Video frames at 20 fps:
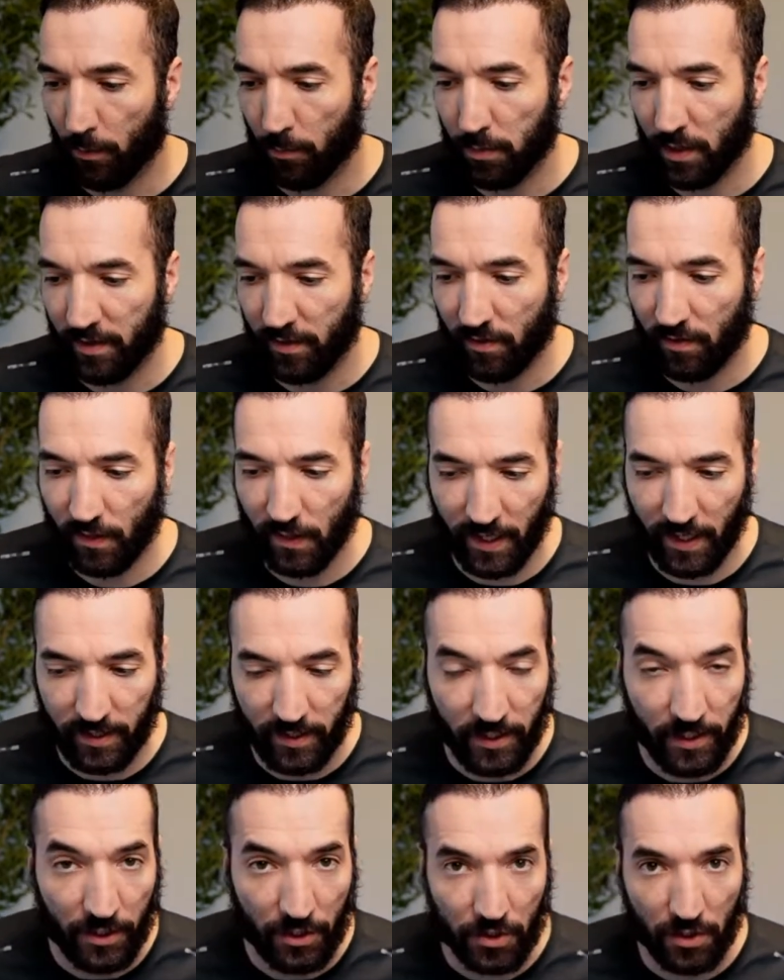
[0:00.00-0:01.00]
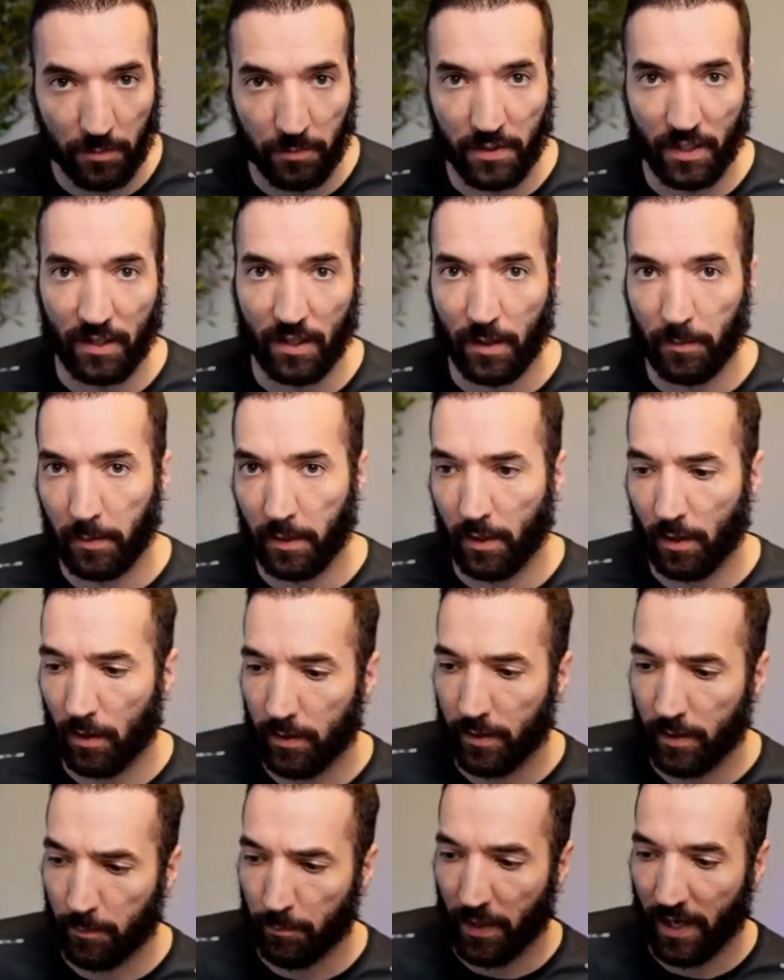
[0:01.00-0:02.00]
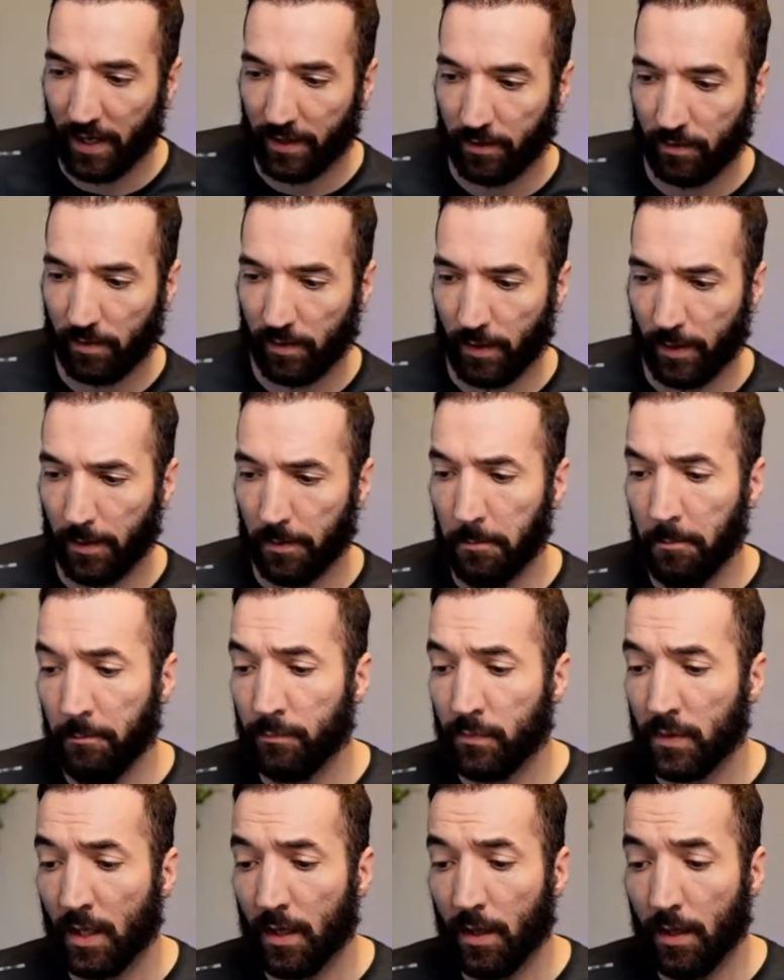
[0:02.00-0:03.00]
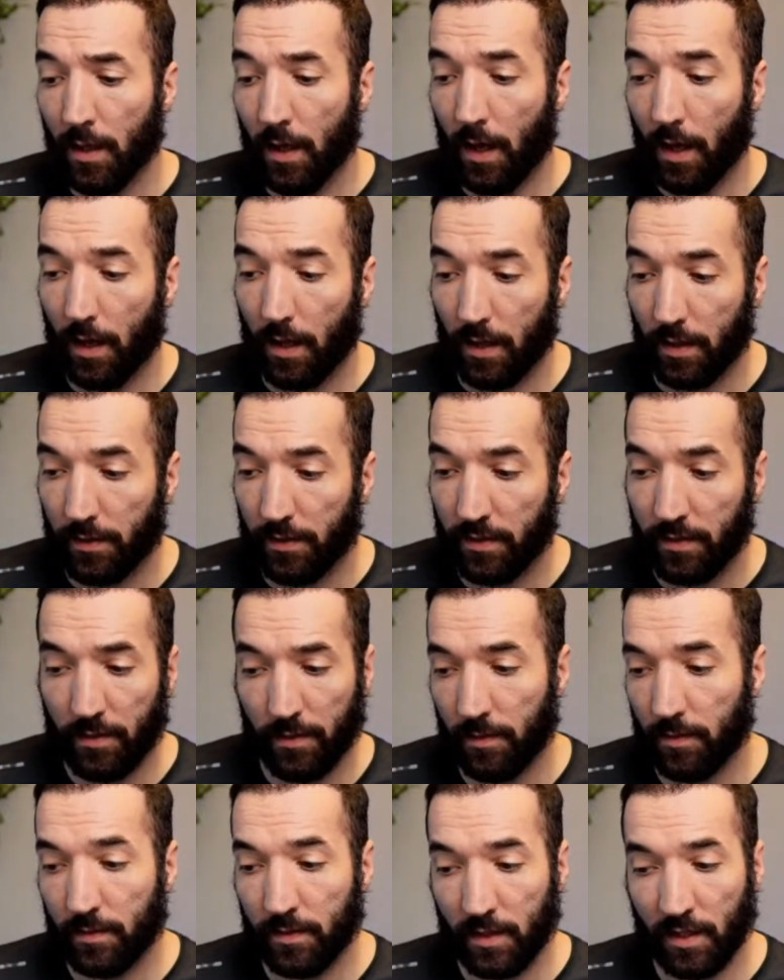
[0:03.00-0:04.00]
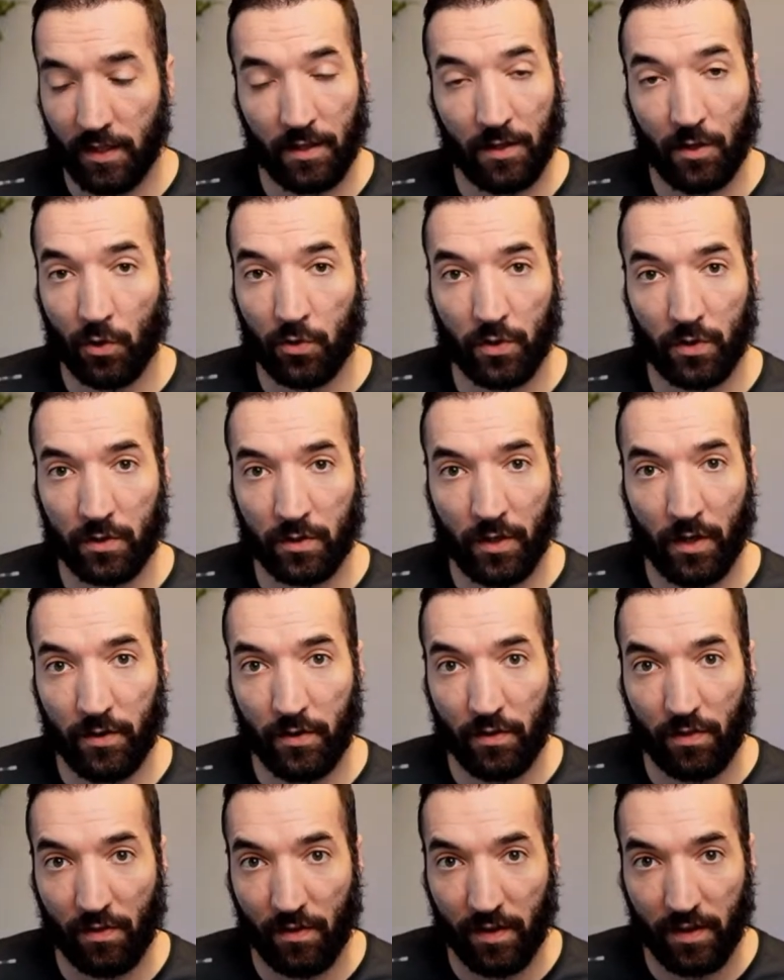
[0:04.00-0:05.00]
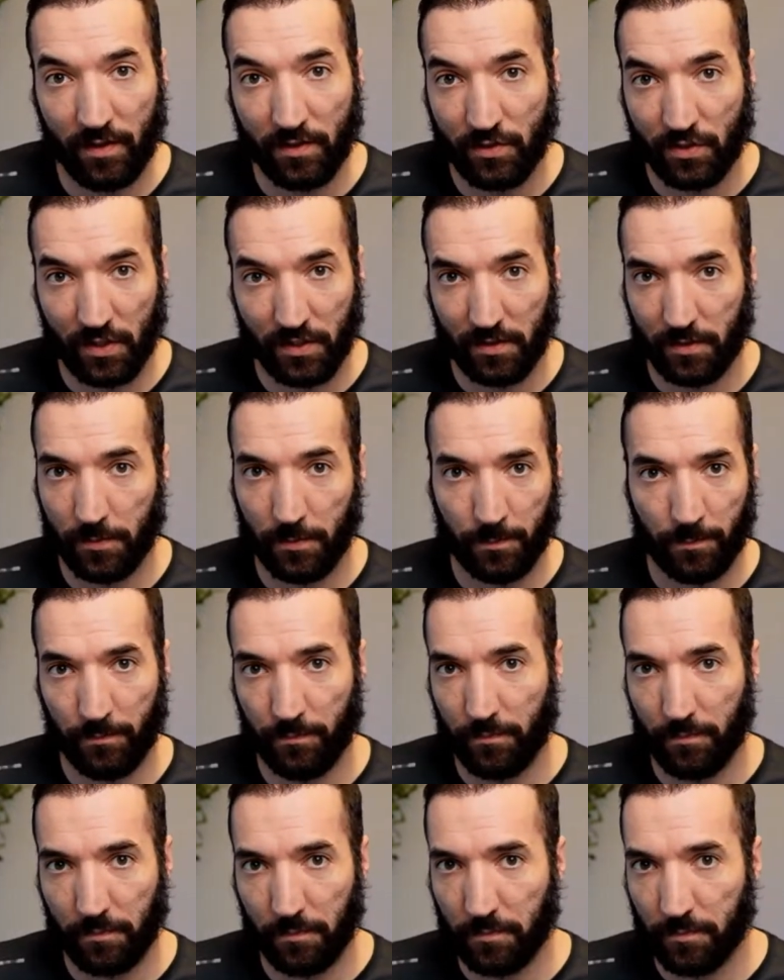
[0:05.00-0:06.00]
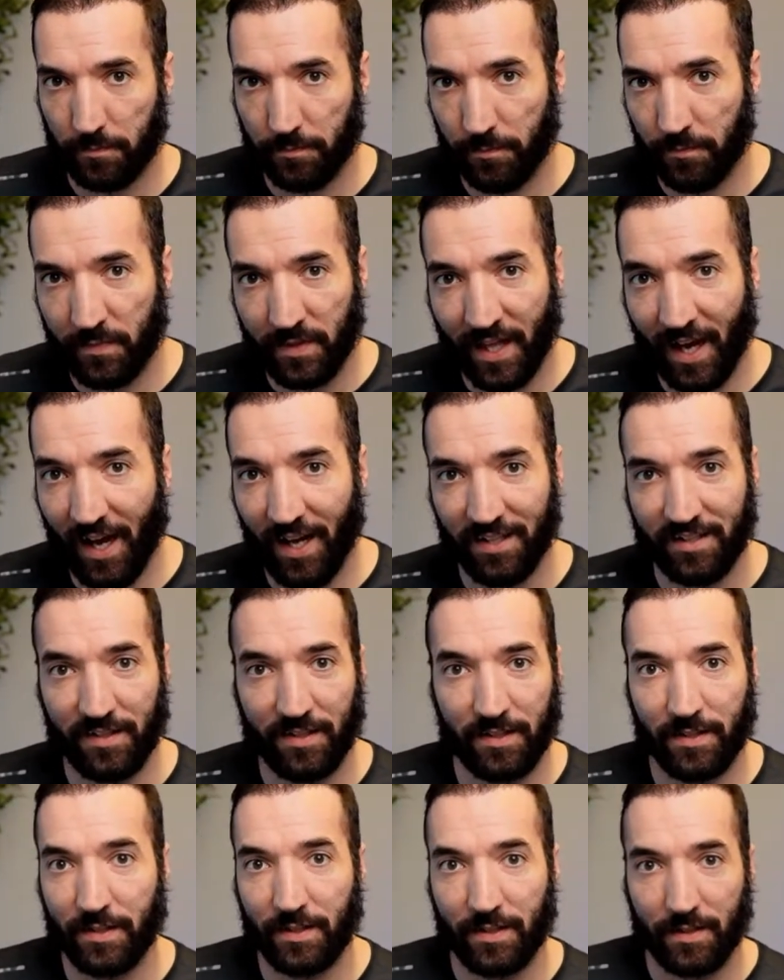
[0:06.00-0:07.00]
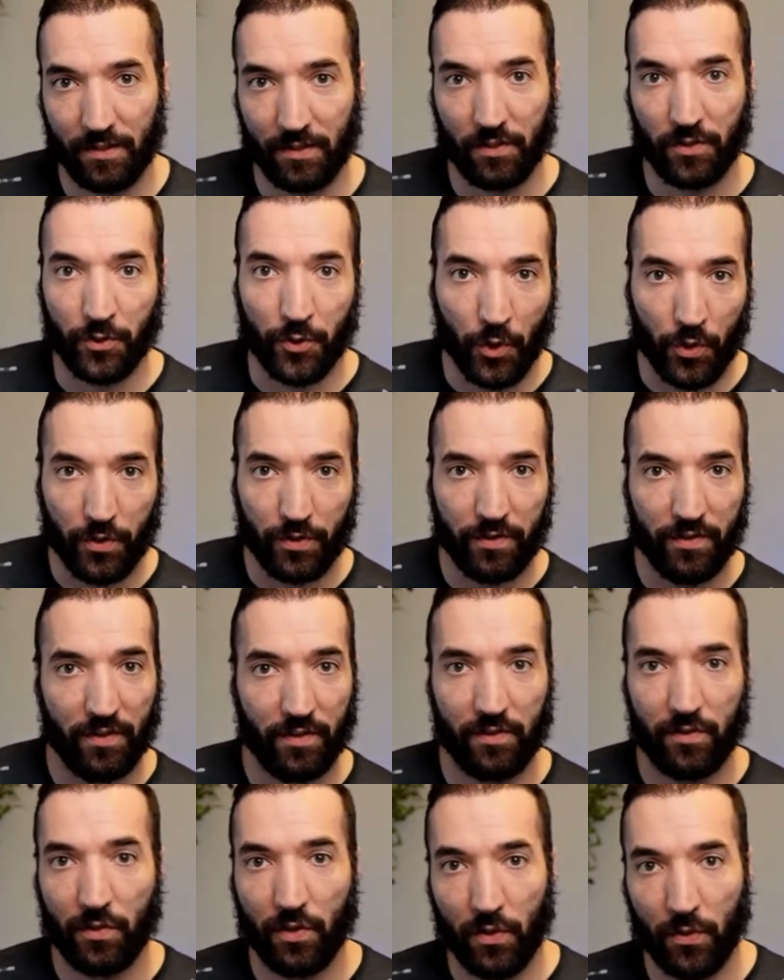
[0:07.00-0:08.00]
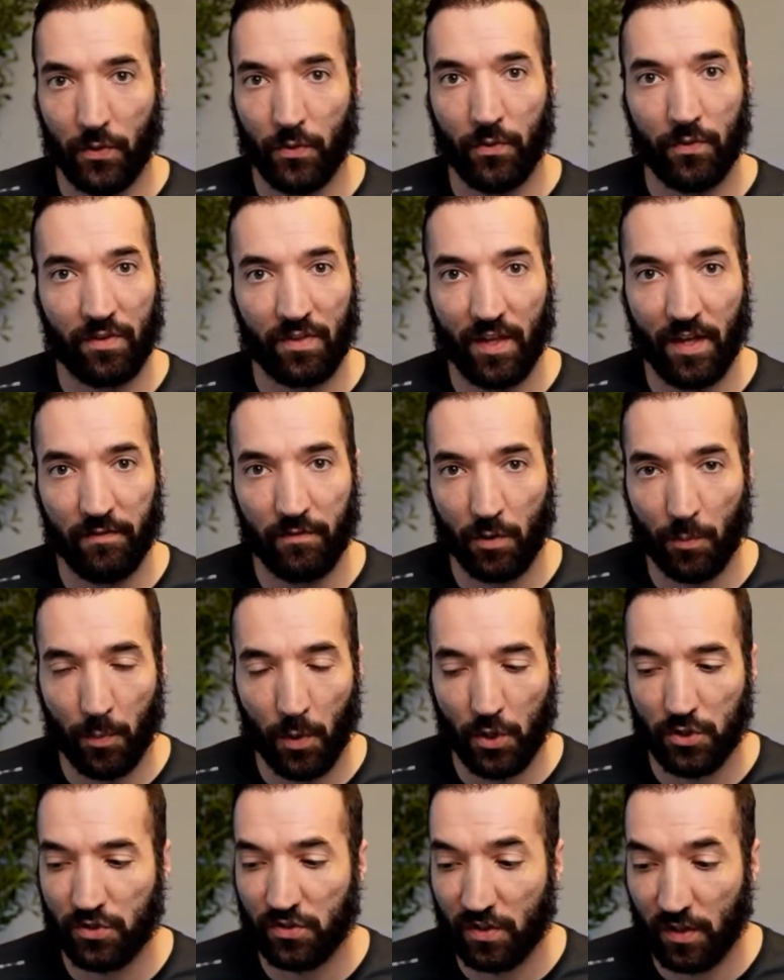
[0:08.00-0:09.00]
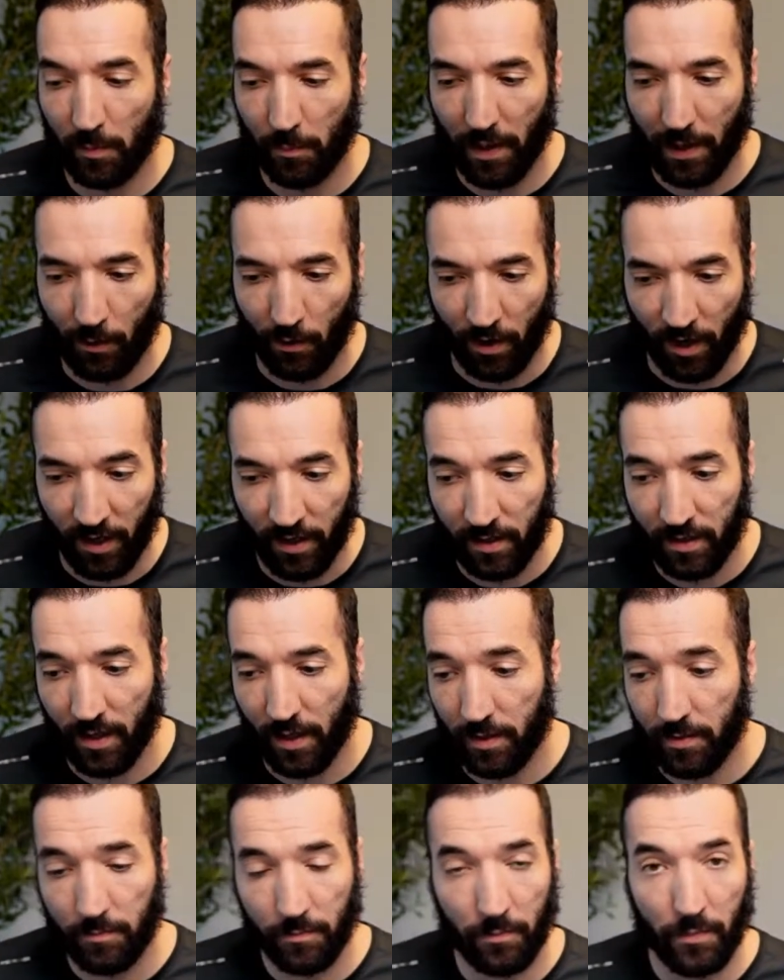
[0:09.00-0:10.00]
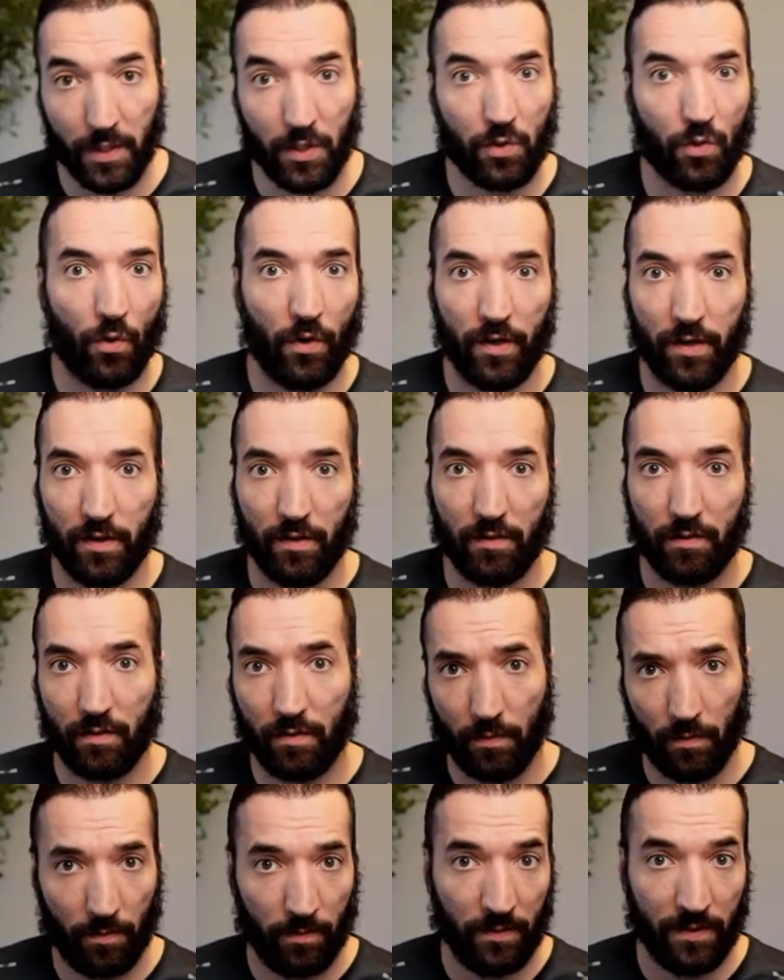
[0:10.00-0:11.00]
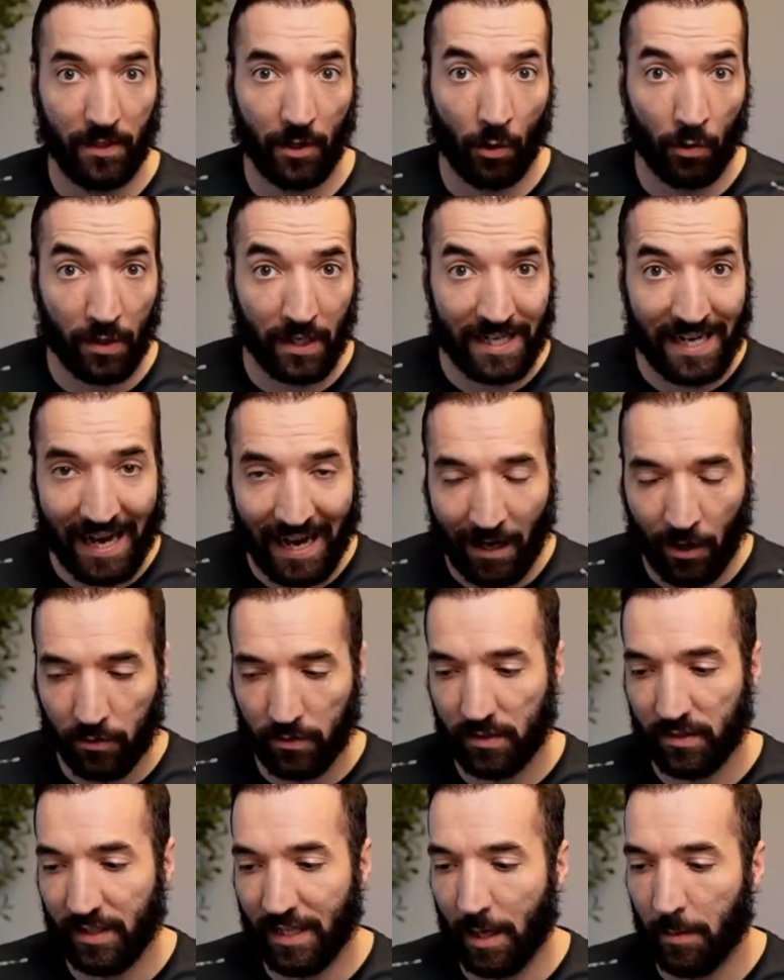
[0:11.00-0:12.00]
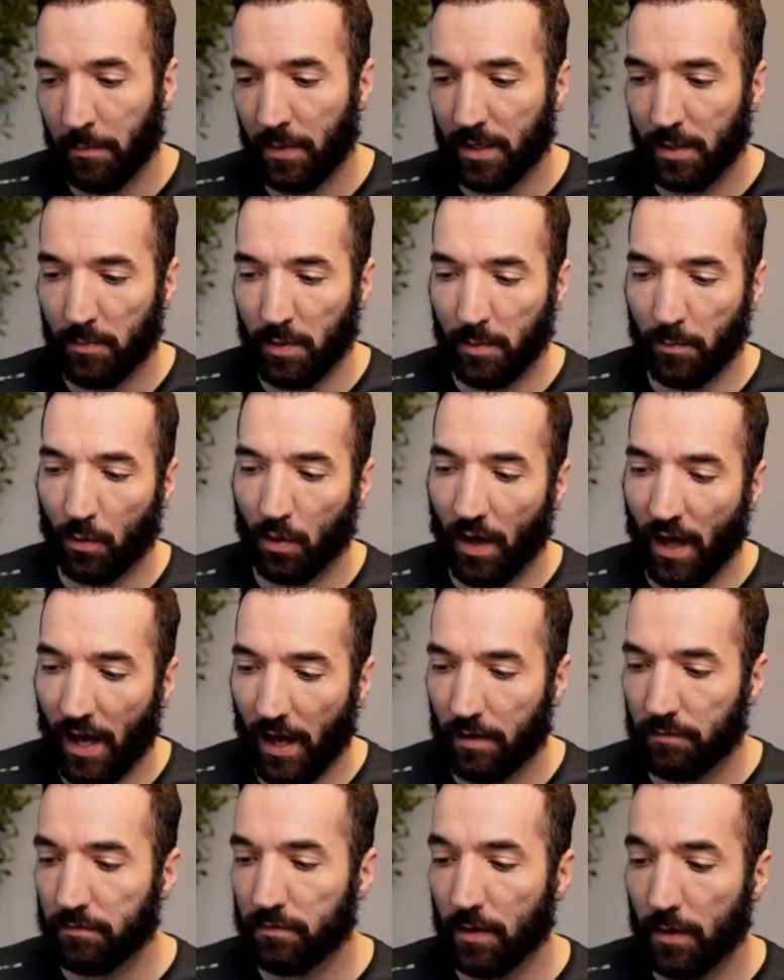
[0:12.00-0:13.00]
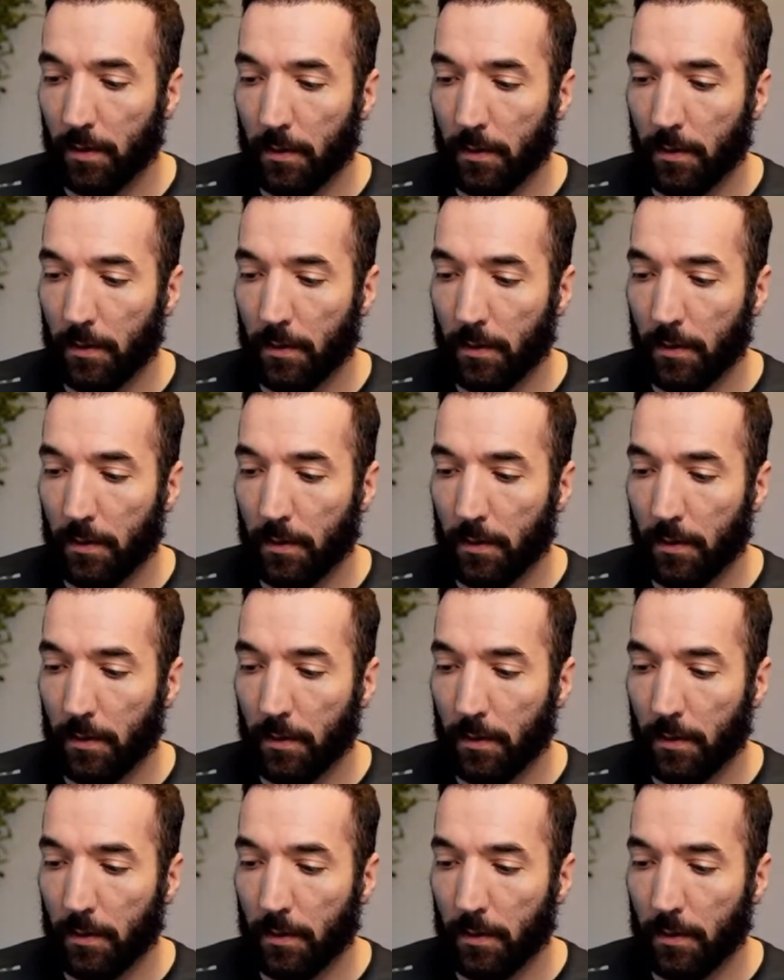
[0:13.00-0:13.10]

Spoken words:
Places like Egypt and Lebanon and Pakistan, the local currency is just not good to save your purchasing power in, and Bitcoin is the only out that many people have.